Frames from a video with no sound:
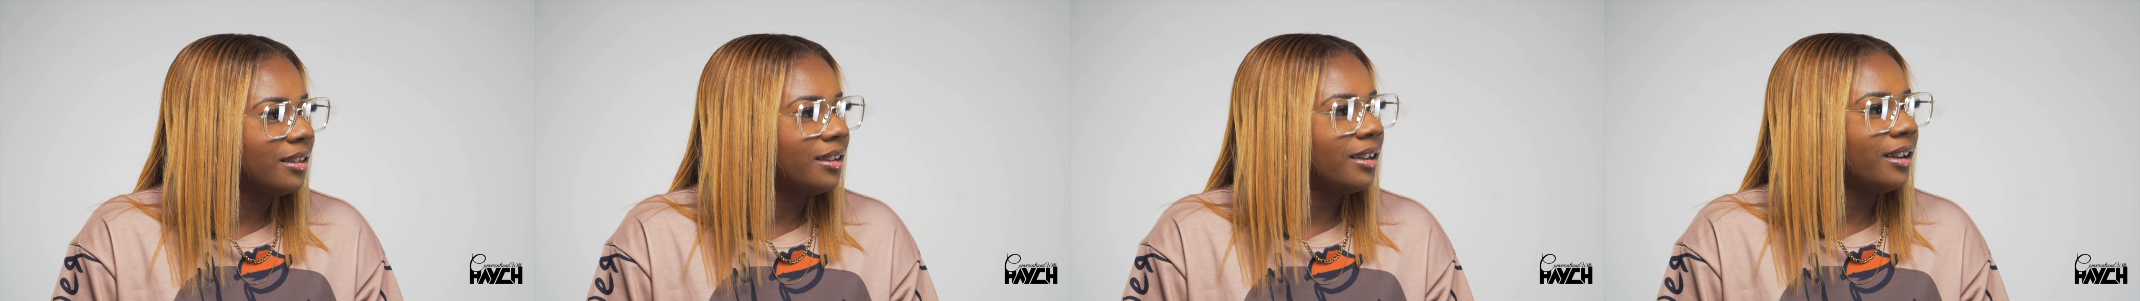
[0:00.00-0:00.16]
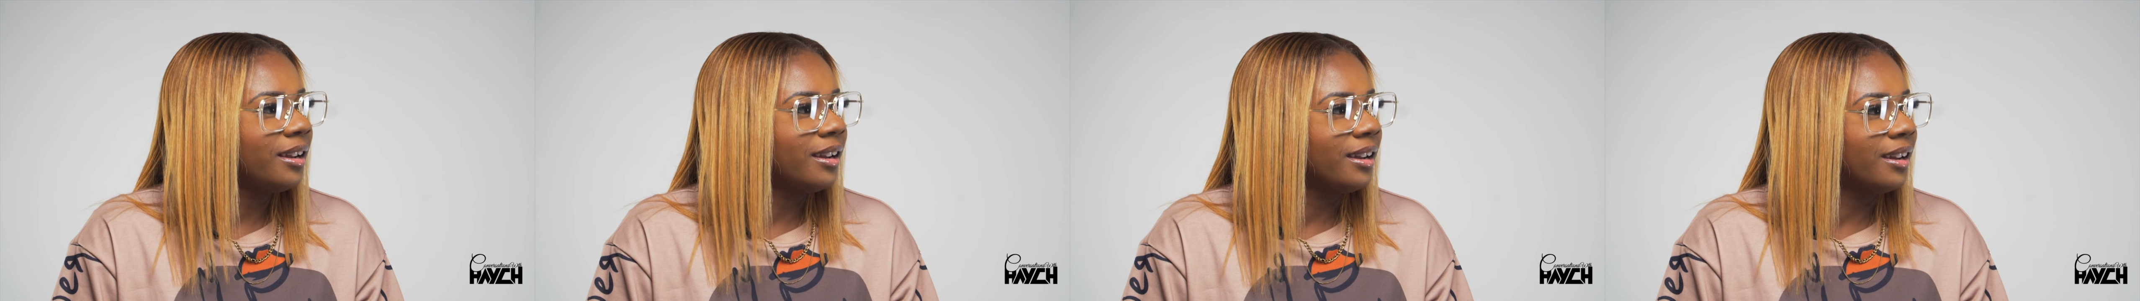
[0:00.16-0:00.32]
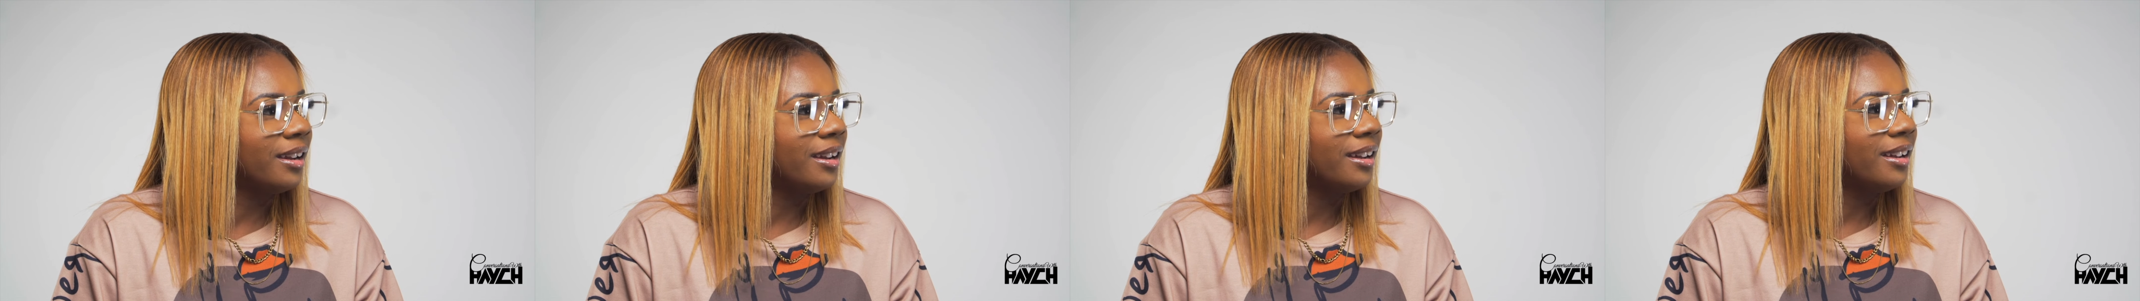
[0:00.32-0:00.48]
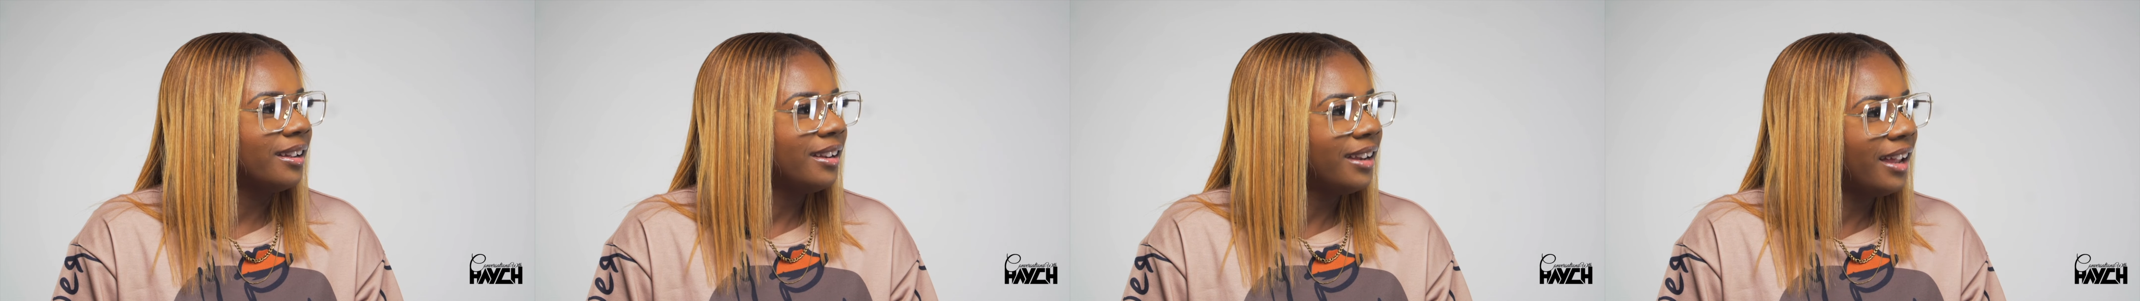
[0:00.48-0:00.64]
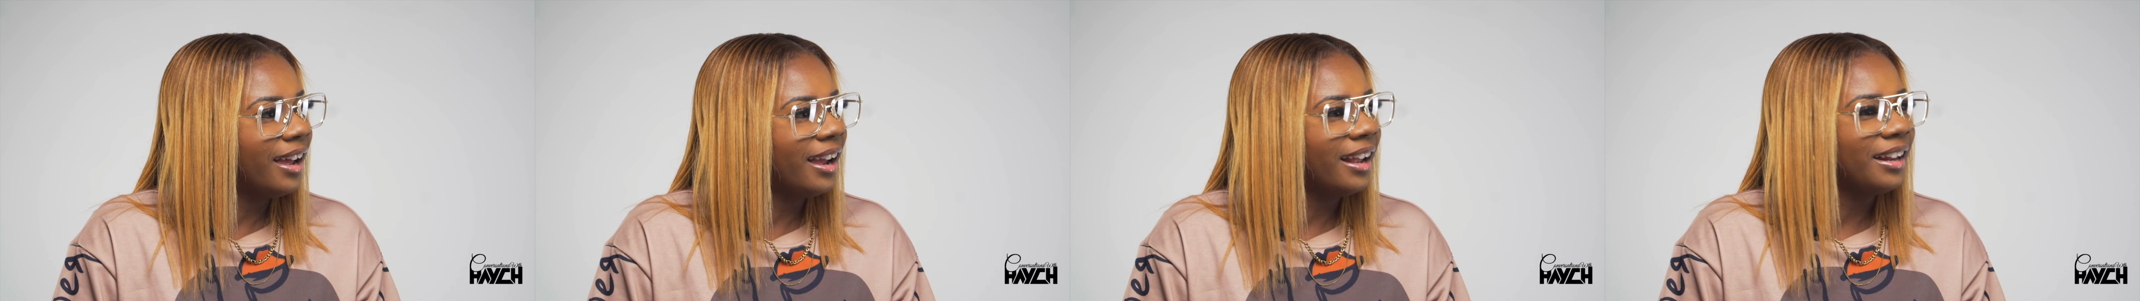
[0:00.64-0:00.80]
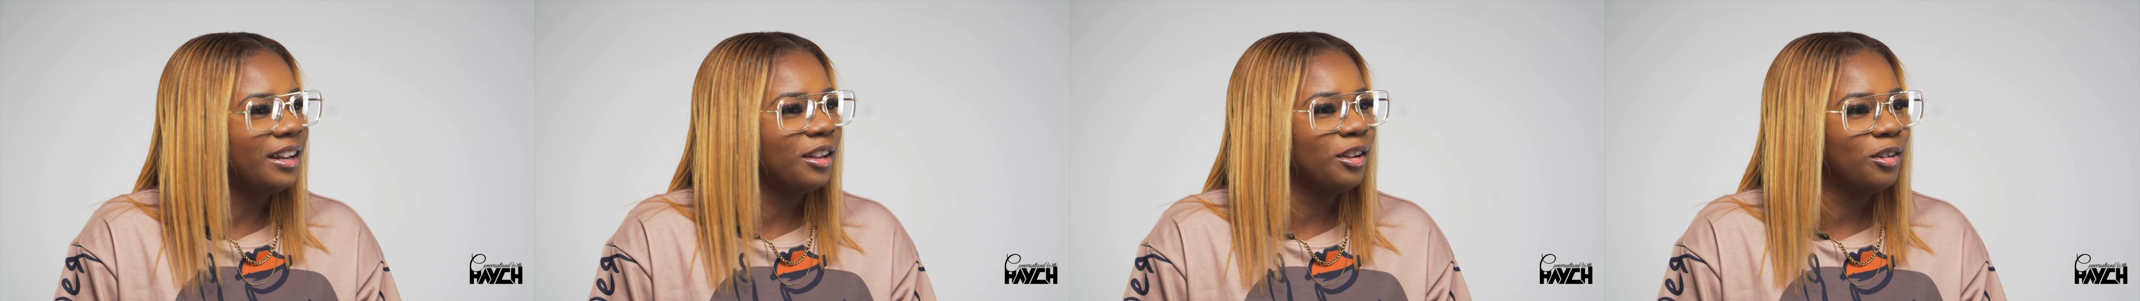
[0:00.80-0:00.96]
Yeah.
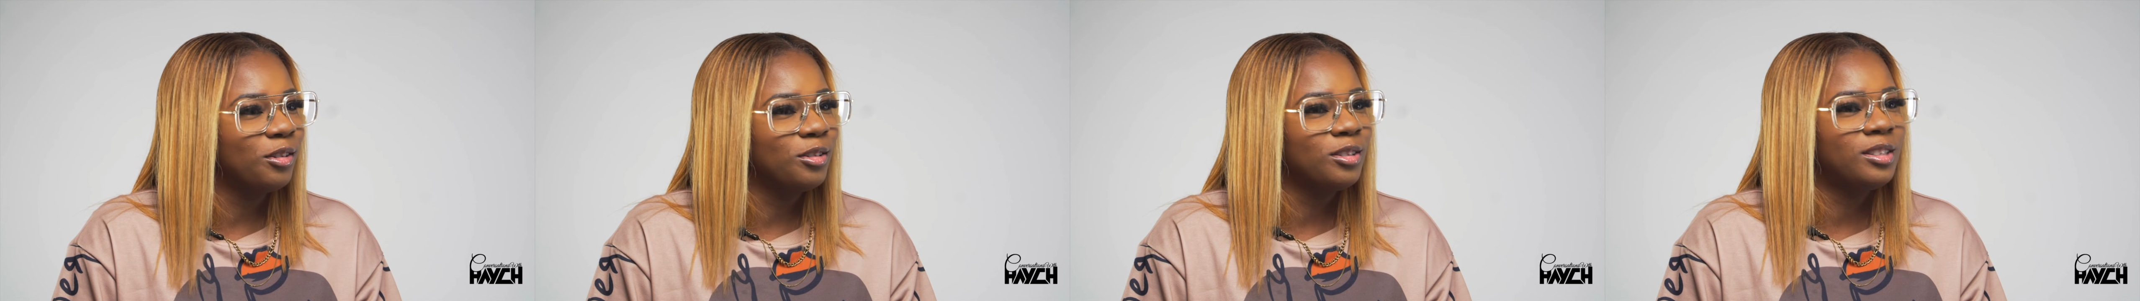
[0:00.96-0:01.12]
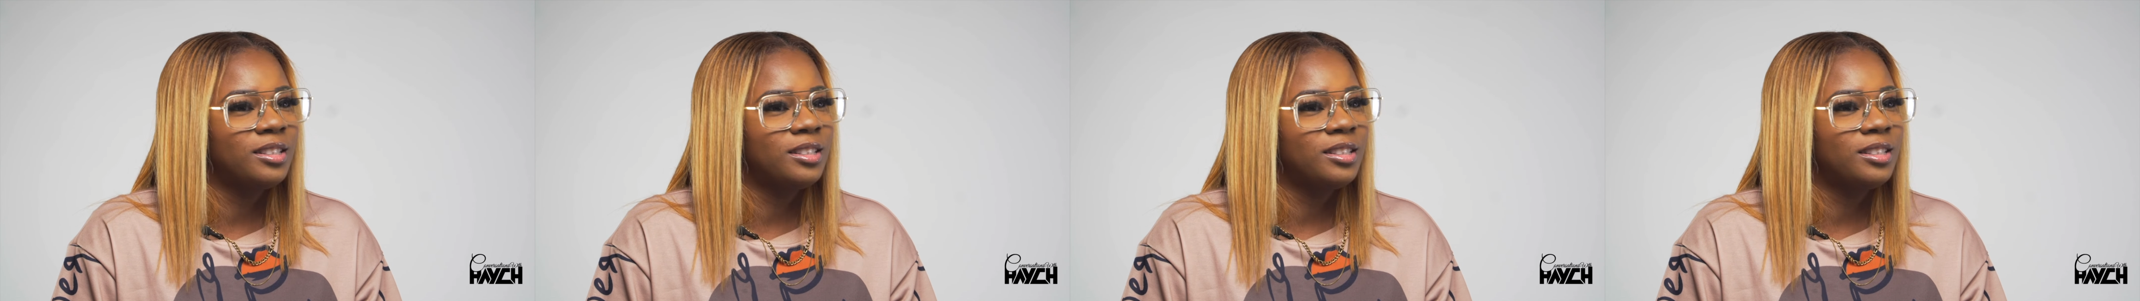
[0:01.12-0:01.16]
And then you'll